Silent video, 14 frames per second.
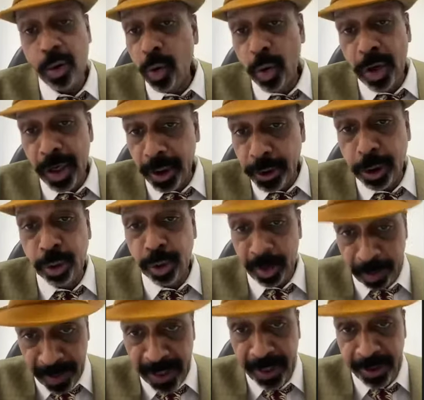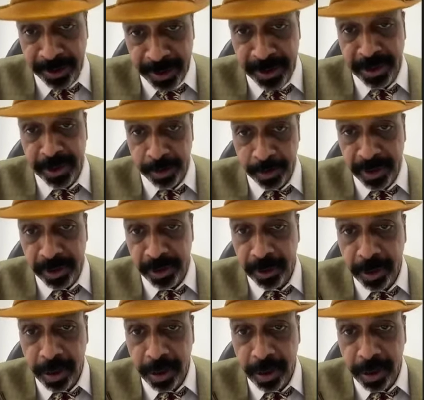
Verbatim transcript: no drugs to repair its systems.